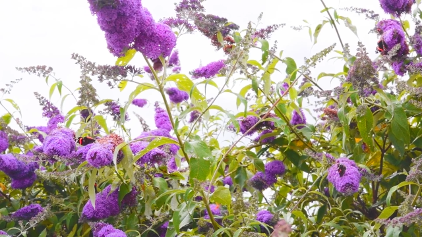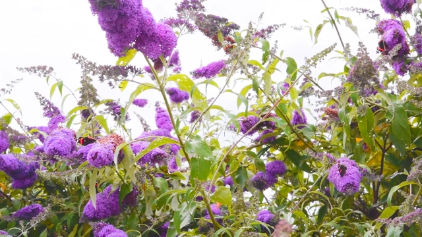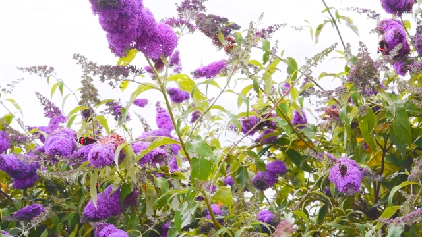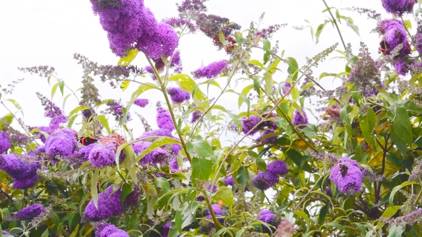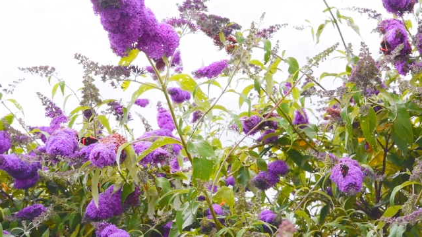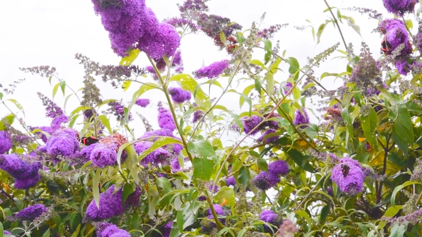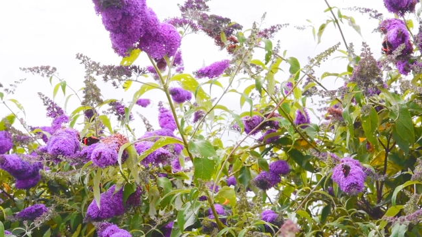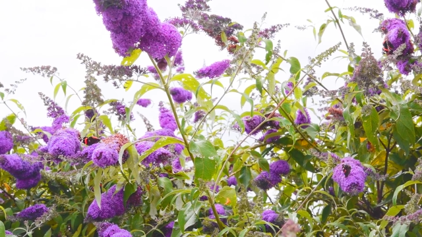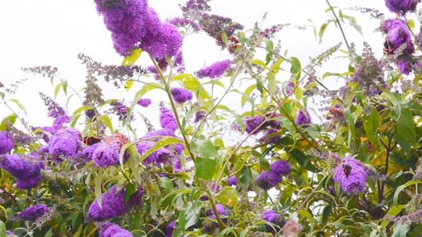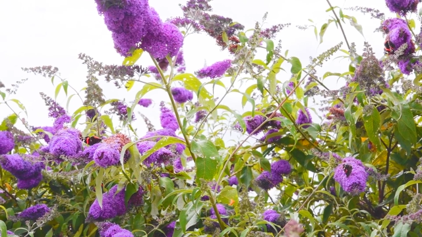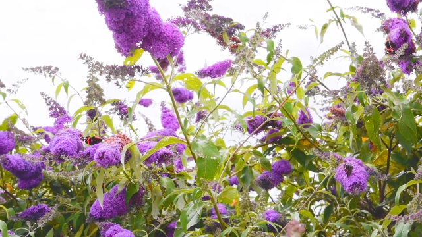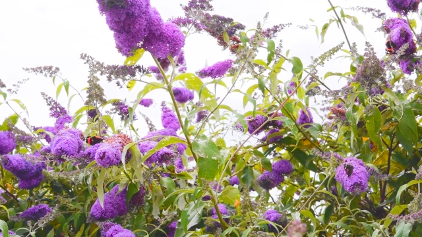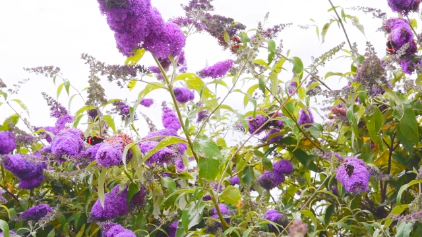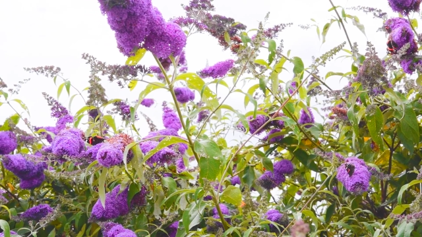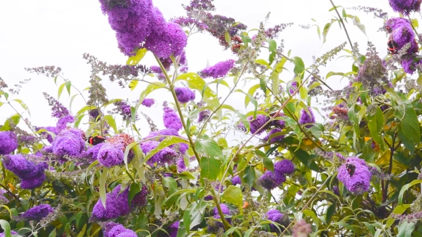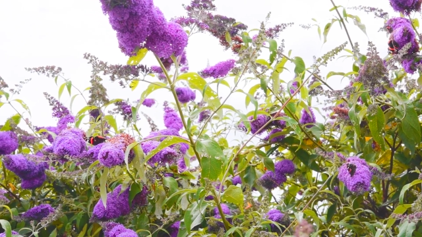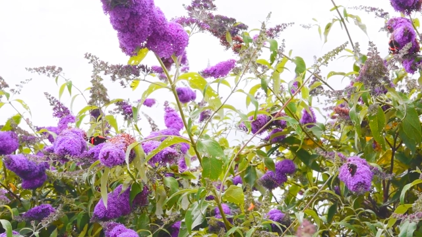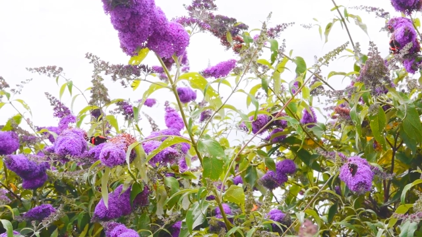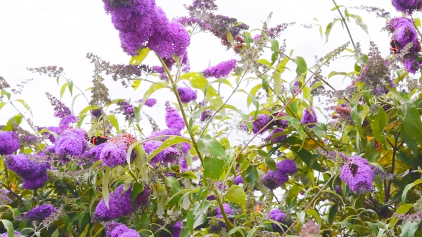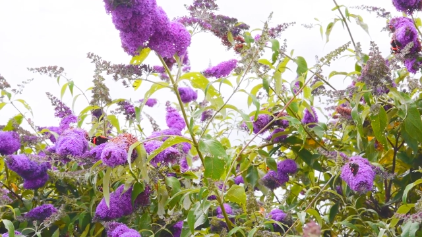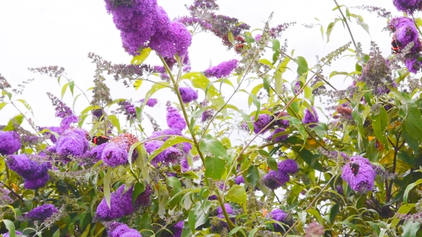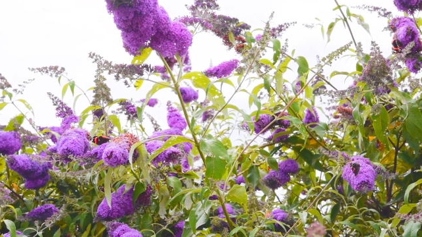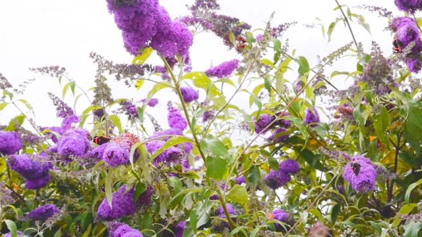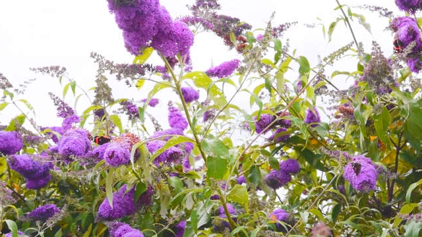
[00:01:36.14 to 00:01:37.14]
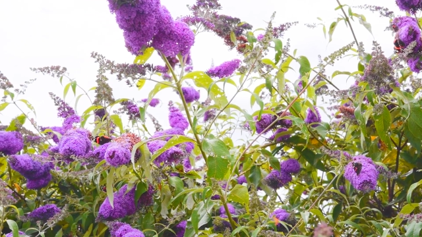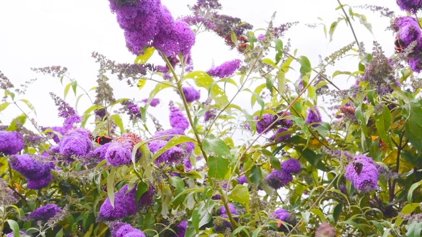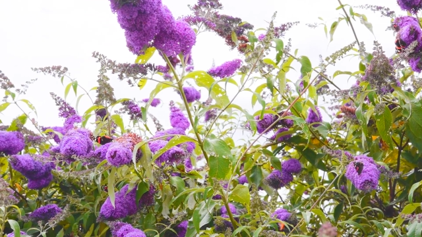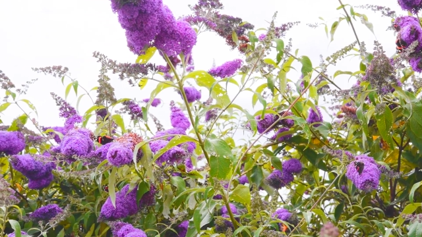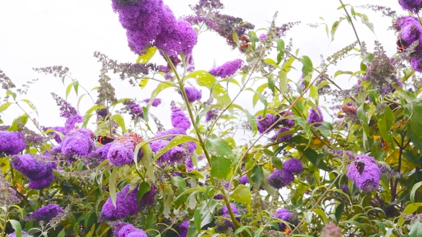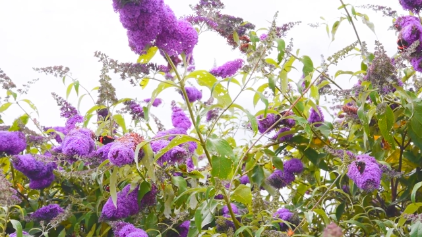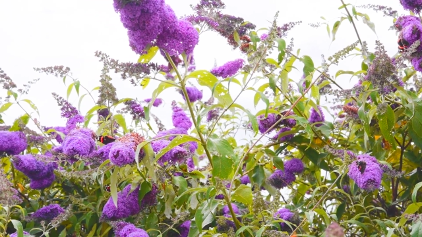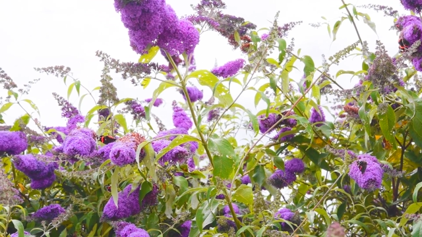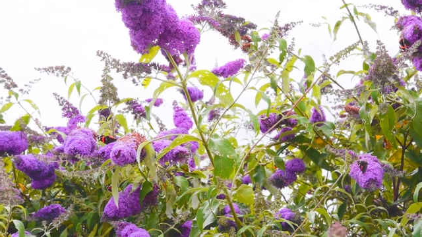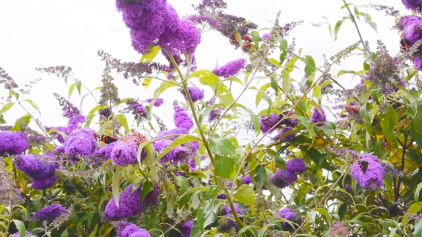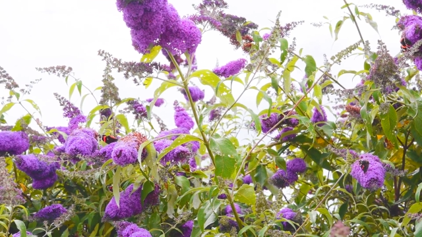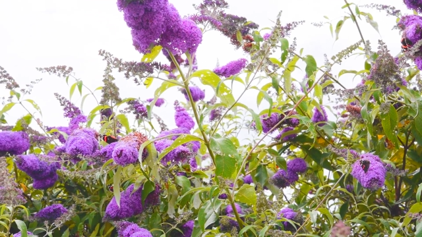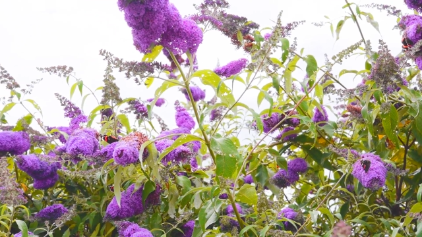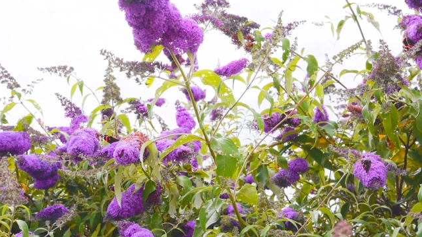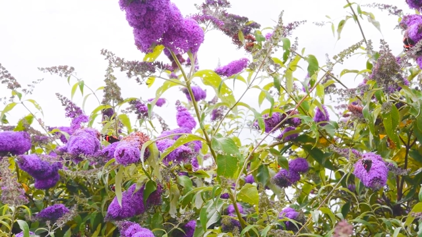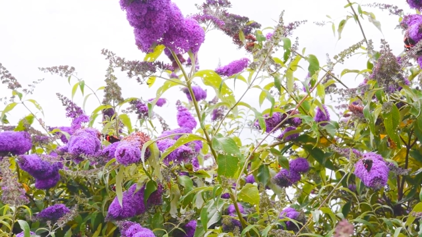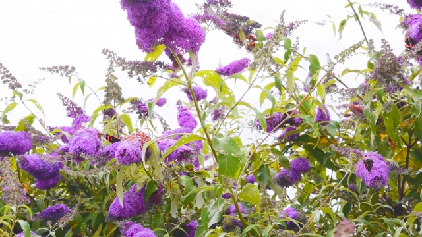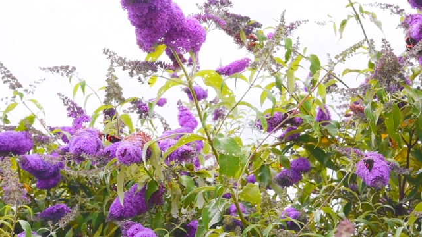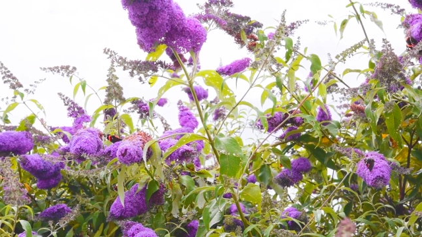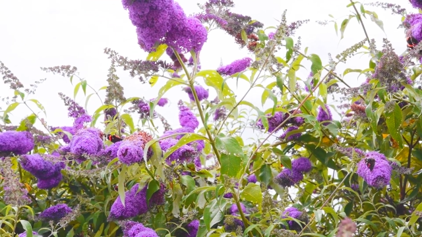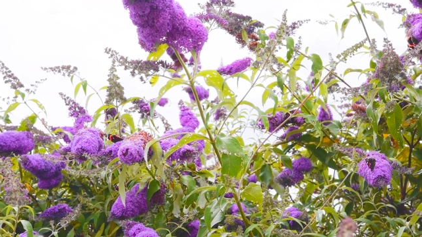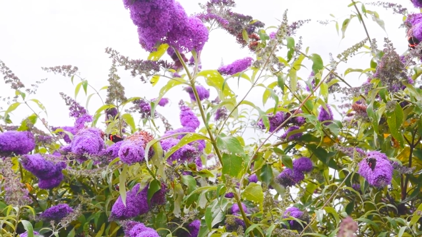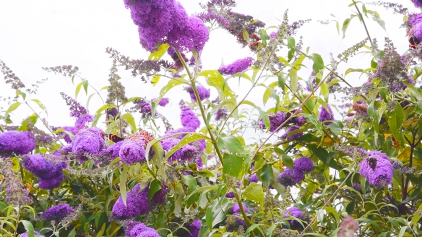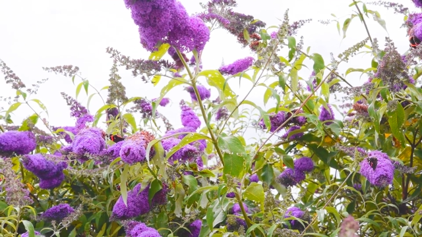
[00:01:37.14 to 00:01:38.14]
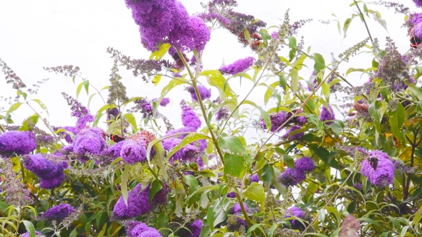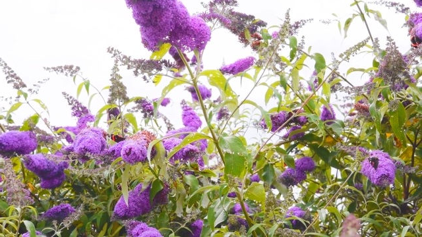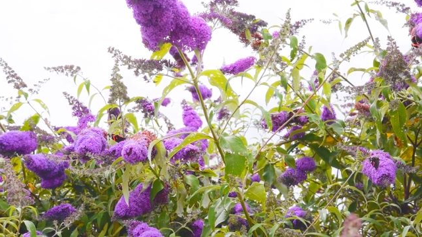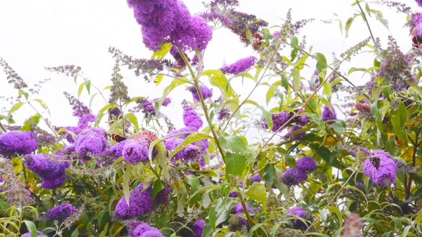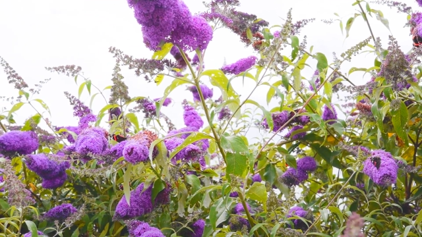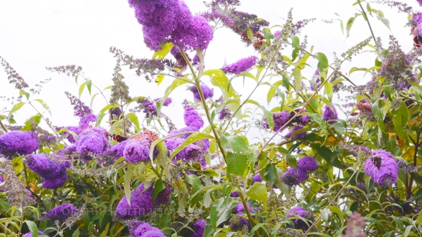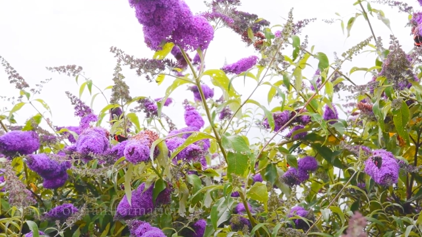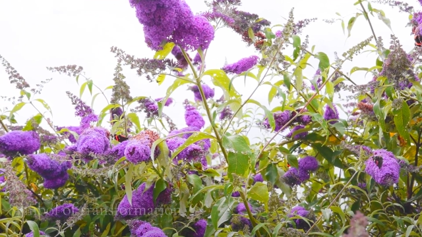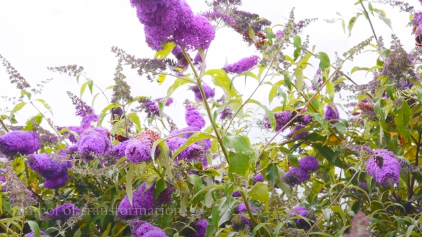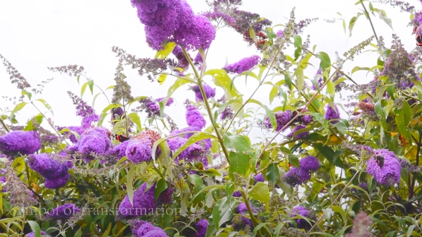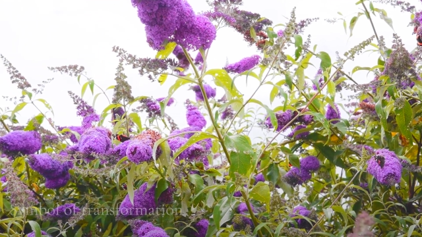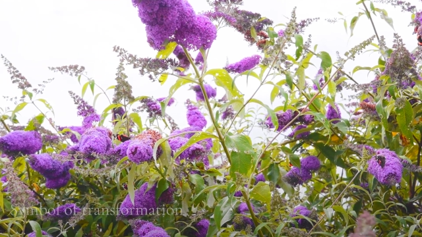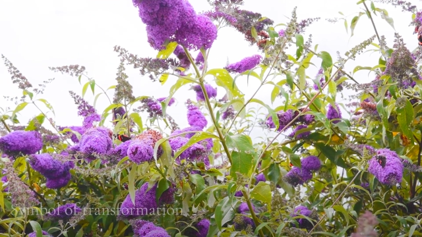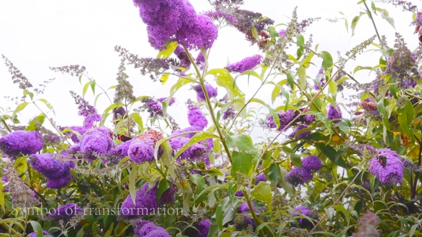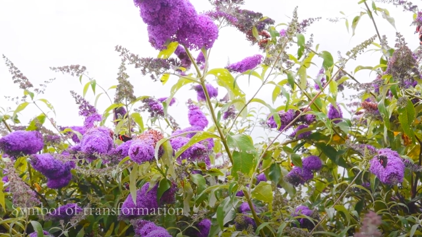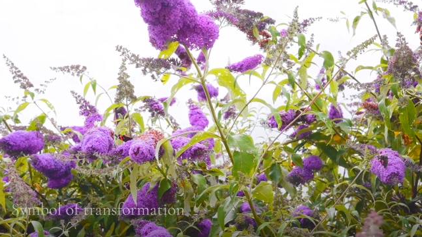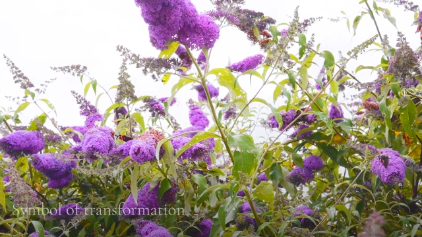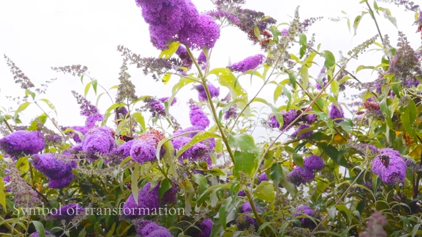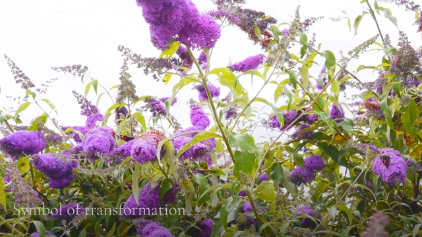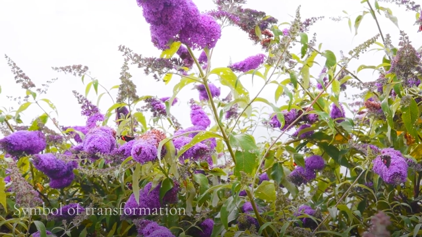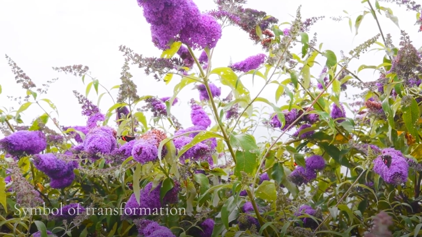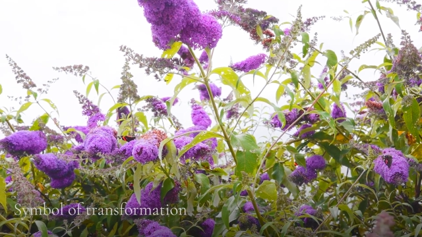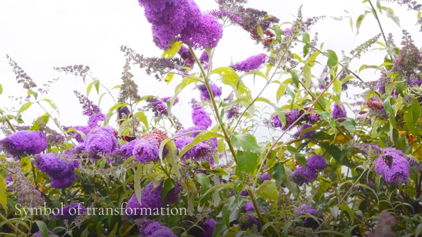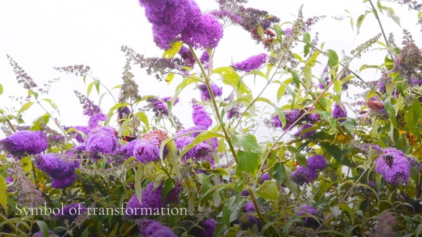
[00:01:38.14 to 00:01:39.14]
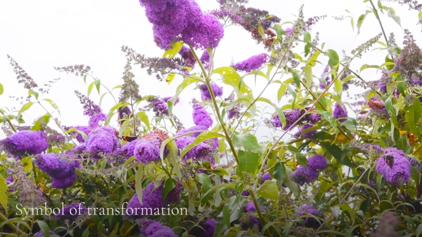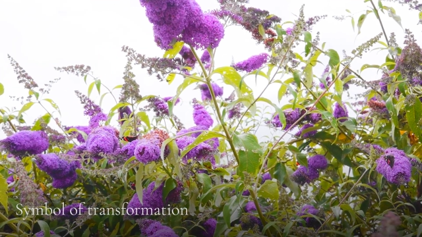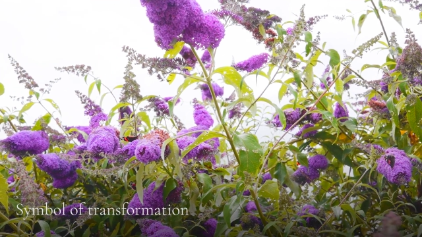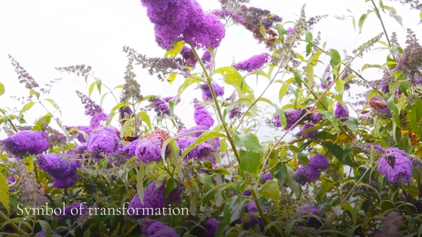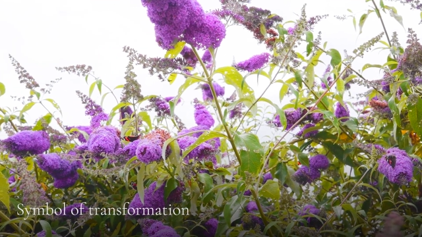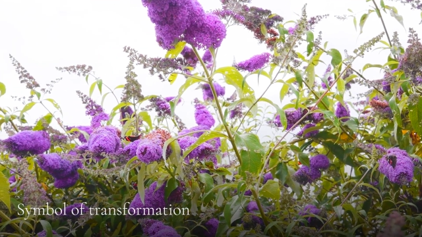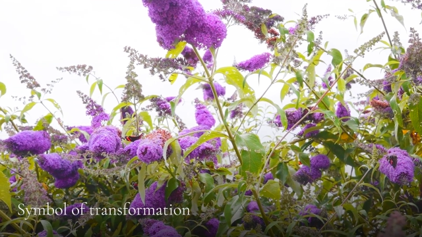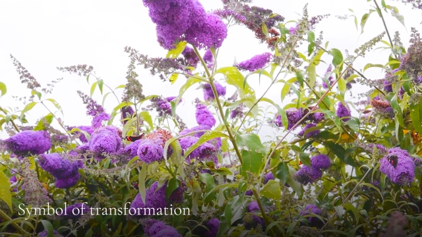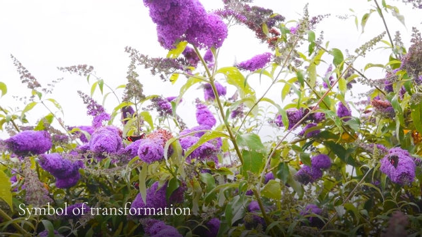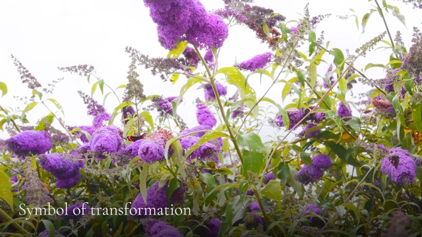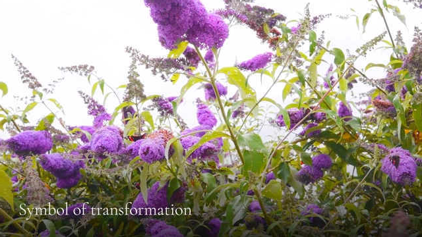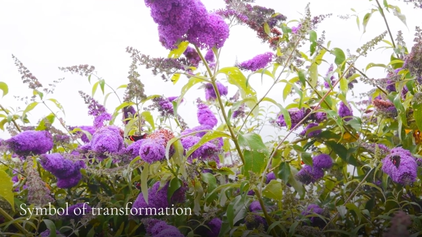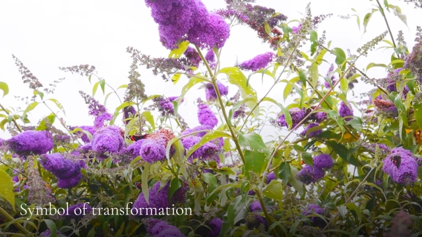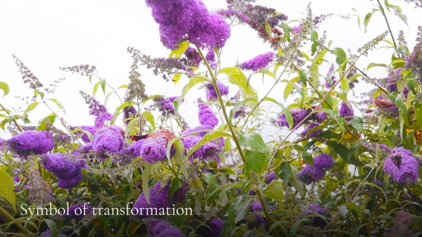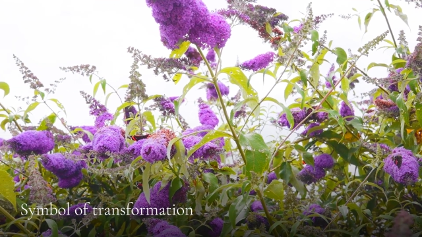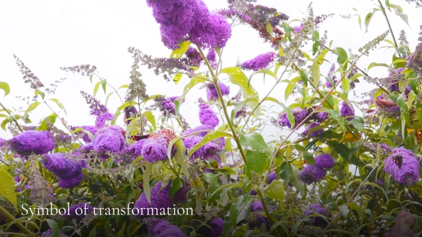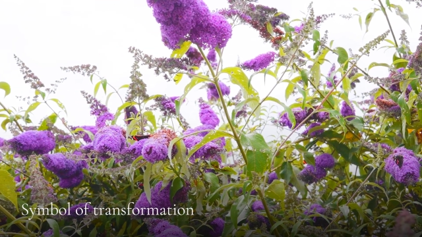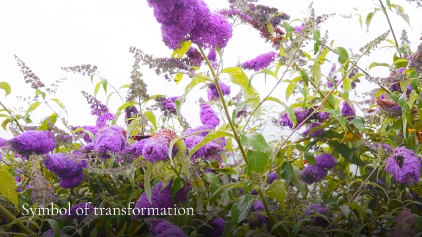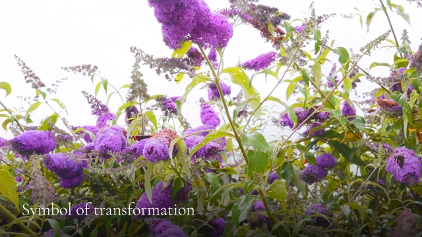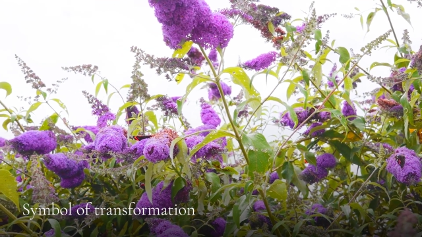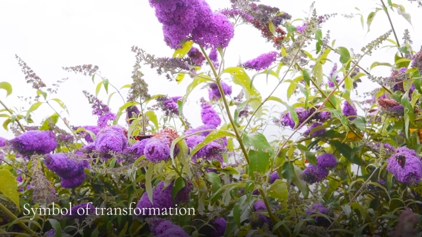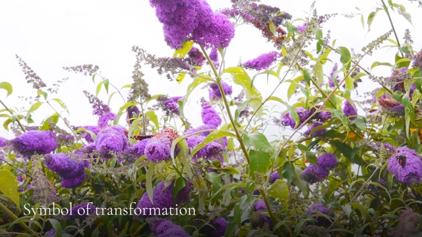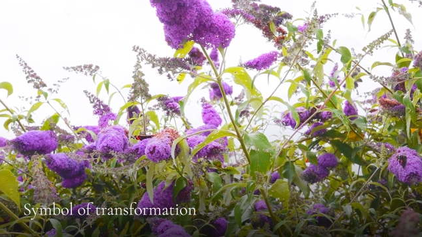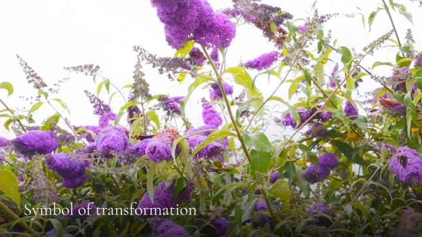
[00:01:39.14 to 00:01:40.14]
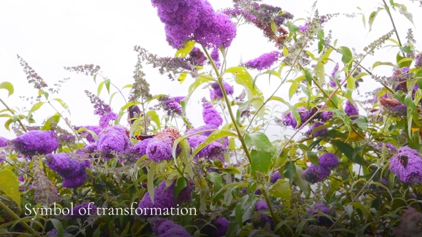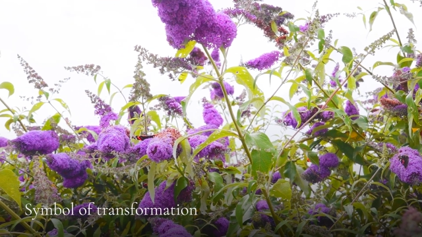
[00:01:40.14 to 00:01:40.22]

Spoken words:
No face is visible, so there are no lips to read.